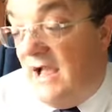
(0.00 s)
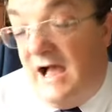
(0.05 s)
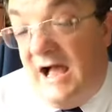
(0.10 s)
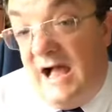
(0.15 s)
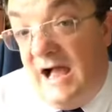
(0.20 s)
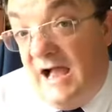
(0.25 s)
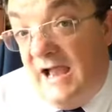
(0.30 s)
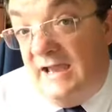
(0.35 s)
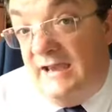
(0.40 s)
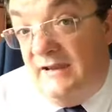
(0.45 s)

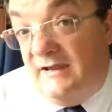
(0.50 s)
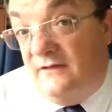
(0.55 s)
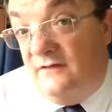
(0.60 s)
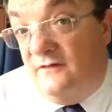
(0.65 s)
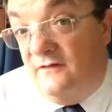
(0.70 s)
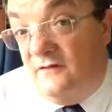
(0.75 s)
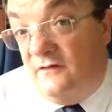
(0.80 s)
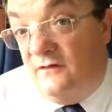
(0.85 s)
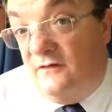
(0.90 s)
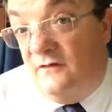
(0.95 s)
I
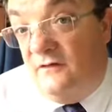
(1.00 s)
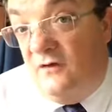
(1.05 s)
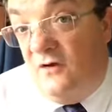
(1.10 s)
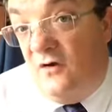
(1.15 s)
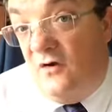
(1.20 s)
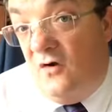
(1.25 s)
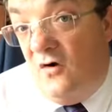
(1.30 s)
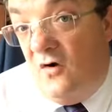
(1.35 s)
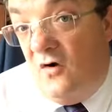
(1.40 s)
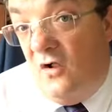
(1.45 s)
can do
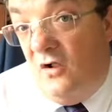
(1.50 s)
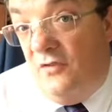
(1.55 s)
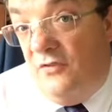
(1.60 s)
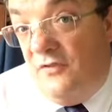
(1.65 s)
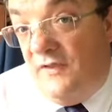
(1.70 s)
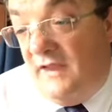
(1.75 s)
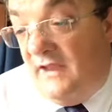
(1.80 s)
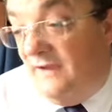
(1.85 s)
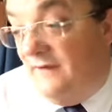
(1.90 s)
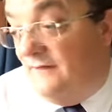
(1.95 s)
all
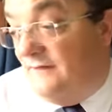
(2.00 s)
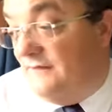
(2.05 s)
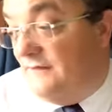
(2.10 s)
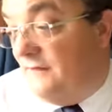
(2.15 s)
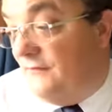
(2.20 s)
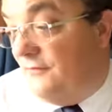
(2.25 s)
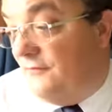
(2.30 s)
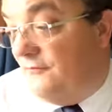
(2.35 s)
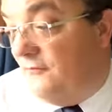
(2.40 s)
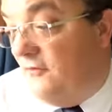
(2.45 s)
things
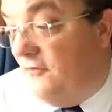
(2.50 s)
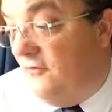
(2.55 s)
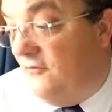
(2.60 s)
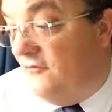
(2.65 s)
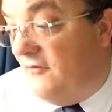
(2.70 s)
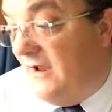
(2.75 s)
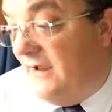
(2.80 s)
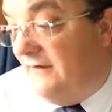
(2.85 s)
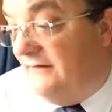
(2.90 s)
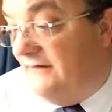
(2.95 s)
through
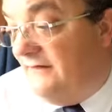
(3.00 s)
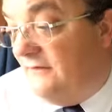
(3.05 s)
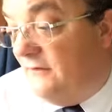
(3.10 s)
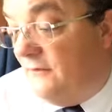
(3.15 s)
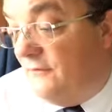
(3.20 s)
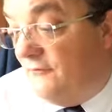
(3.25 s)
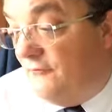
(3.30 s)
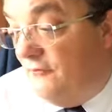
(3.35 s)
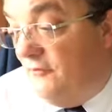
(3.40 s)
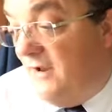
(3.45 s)
Christ
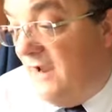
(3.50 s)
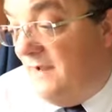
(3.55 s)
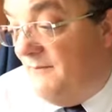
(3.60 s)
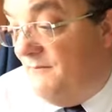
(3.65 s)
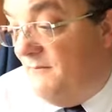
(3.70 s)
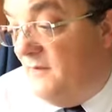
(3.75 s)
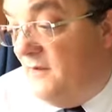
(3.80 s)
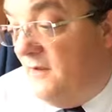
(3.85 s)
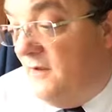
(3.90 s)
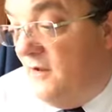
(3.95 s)
or through
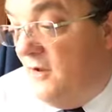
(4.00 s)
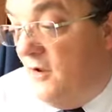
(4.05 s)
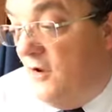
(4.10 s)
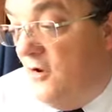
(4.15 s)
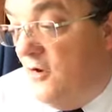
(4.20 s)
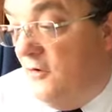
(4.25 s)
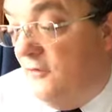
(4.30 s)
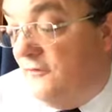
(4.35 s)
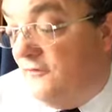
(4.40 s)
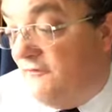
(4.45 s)
Him
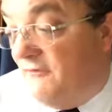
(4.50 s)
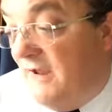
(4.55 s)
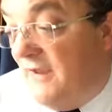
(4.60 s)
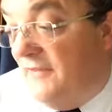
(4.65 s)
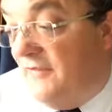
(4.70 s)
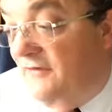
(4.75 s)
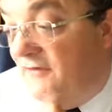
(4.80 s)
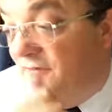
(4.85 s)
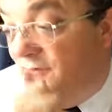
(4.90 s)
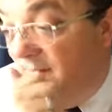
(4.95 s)
who
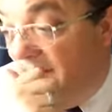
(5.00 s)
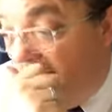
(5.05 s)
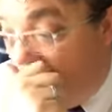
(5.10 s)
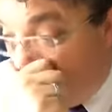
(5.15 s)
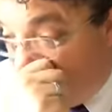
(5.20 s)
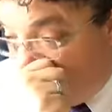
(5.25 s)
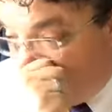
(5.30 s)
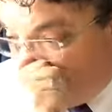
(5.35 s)
strengthens me.